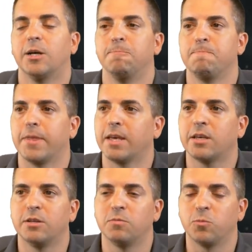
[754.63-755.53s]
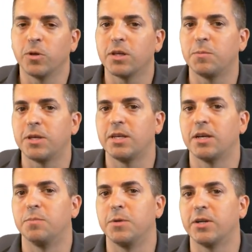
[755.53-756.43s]
It can really be a
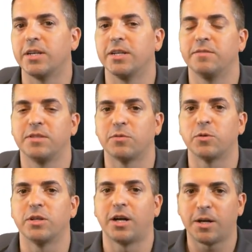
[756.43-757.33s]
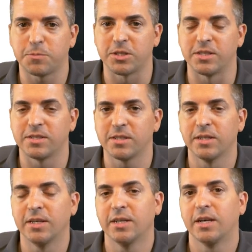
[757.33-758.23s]
myriad of different options.
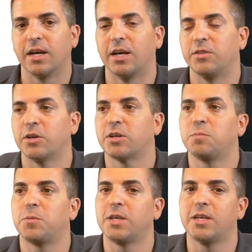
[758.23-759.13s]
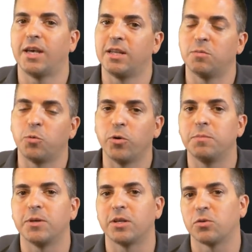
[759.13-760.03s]
There could be an
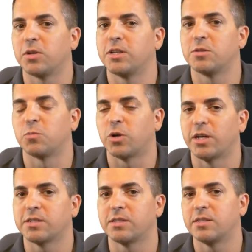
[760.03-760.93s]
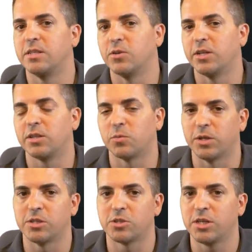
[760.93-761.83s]
appointment creation process during the
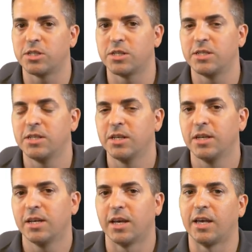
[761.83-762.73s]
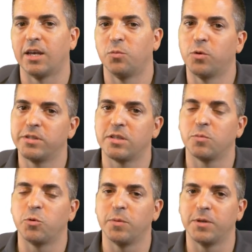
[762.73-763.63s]
registration. And once the
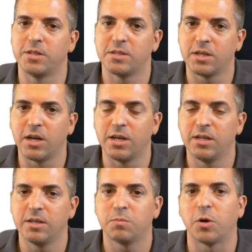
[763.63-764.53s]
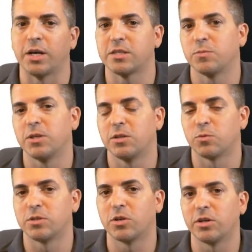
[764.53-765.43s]
appointment is done, possibly the
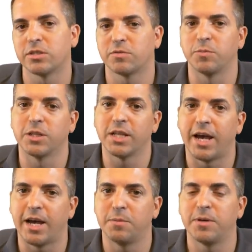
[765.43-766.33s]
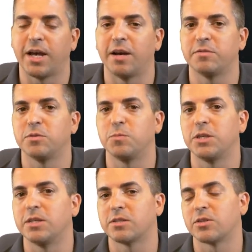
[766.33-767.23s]
results from a lab have to
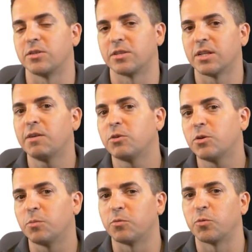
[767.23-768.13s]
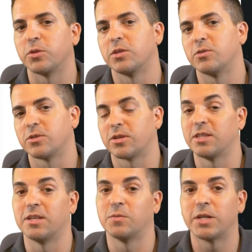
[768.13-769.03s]
be a certain level before the user can
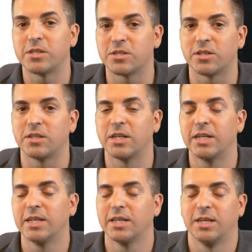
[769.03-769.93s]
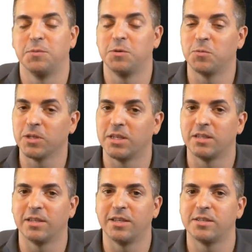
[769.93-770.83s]
then register. I mean, really, the
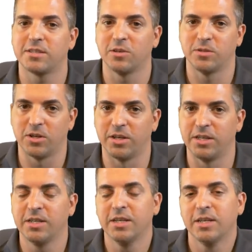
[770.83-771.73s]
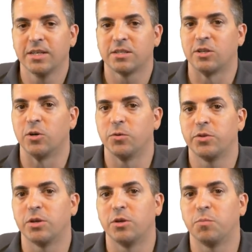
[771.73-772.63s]
list goes on. So
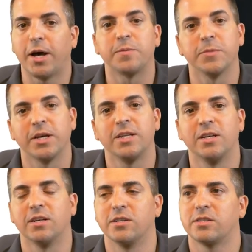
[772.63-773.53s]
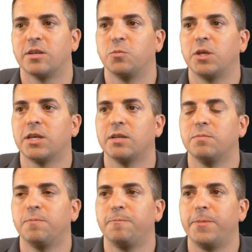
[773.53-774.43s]
the bottom line here is that we
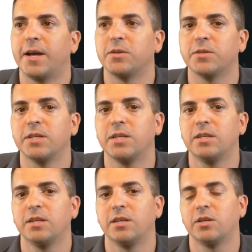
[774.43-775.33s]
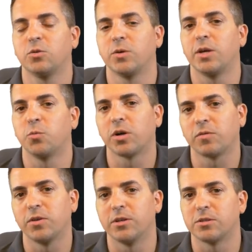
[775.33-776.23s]
can not only create
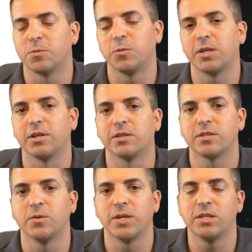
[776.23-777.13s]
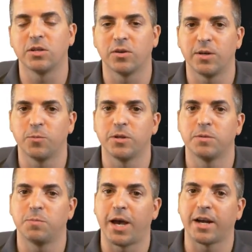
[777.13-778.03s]
workflows, but we can also integrate with
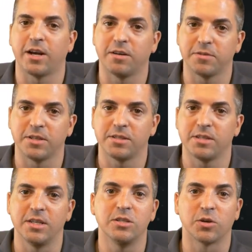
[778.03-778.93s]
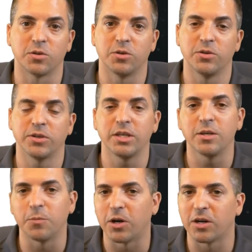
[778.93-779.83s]
back office, internal,
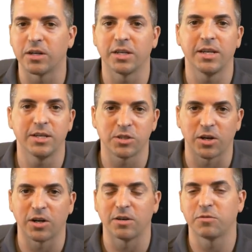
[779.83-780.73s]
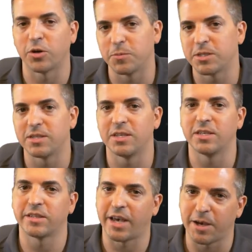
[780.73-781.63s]
EMR, EHR, pharmacy,
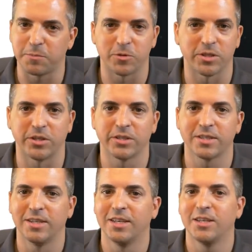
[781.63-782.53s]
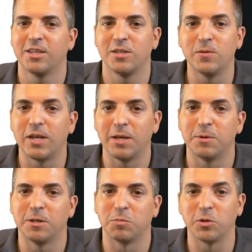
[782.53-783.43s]
lab result, you name
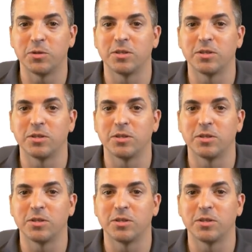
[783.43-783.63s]
it, Bluetooth